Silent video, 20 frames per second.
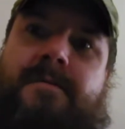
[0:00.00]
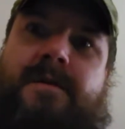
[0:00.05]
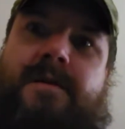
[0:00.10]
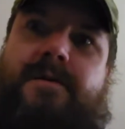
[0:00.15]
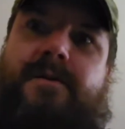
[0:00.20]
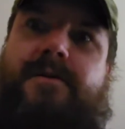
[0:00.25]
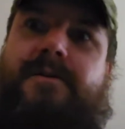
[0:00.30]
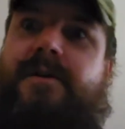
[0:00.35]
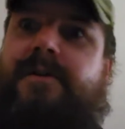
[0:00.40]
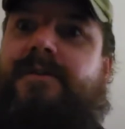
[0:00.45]
It
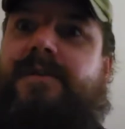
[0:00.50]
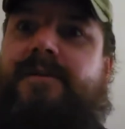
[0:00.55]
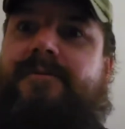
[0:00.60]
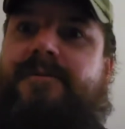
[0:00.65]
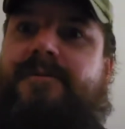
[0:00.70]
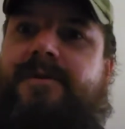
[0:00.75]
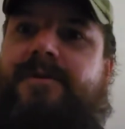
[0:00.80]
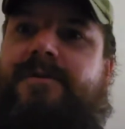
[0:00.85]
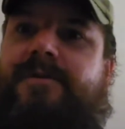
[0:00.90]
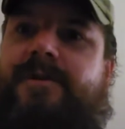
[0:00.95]
was just like
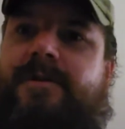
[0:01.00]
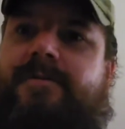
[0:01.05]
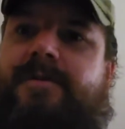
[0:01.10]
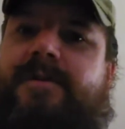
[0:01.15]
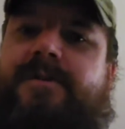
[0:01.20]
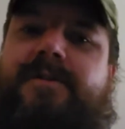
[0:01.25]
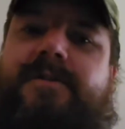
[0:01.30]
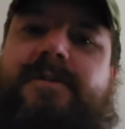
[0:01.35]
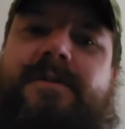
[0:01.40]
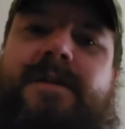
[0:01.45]
field
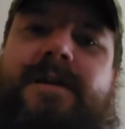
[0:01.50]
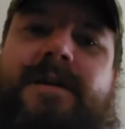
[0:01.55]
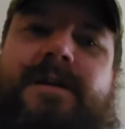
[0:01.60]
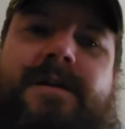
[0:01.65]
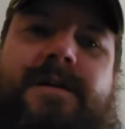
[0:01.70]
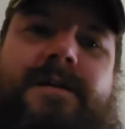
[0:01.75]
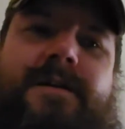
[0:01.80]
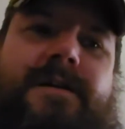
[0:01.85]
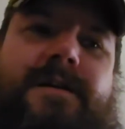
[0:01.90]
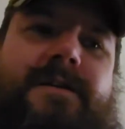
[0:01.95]
service.
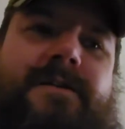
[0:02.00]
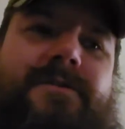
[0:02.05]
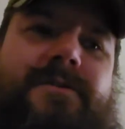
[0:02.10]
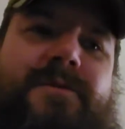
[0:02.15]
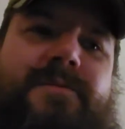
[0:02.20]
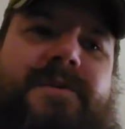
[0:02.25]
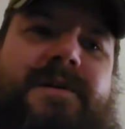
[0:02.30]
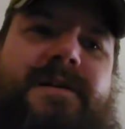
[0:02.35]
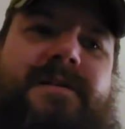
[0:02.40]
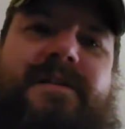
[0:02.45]
And
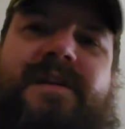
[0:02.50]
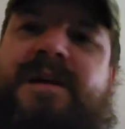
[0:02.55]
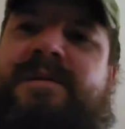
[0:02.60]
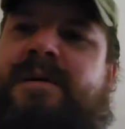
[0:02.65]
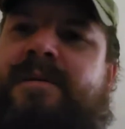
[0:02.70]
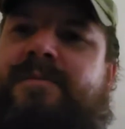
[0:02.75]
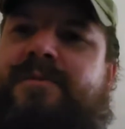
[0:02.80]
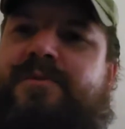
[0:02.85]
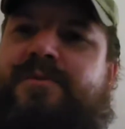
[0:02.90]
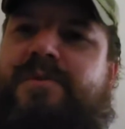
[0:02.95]
so by the time
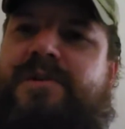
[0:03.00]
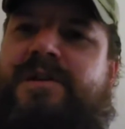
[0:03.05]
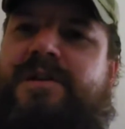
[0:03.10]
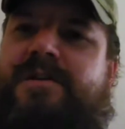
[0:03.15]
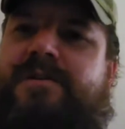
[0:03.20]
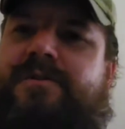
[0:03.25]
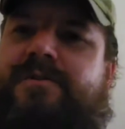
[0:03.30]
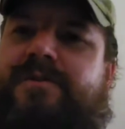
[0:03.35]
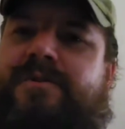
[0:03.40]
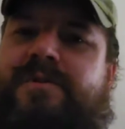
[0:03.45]
I'm 20
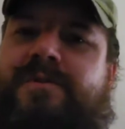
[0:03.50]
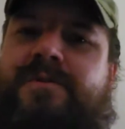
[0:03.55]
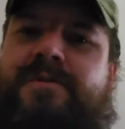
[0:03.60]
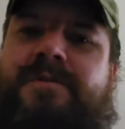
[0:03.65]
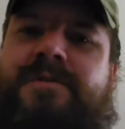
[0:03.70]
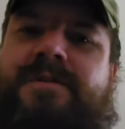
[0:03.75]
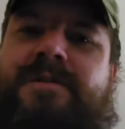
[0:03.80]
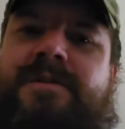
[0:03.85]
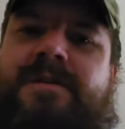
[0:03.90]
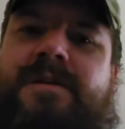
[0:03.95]
years
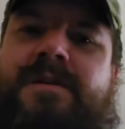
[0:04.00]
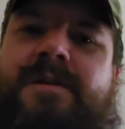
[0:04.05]
old,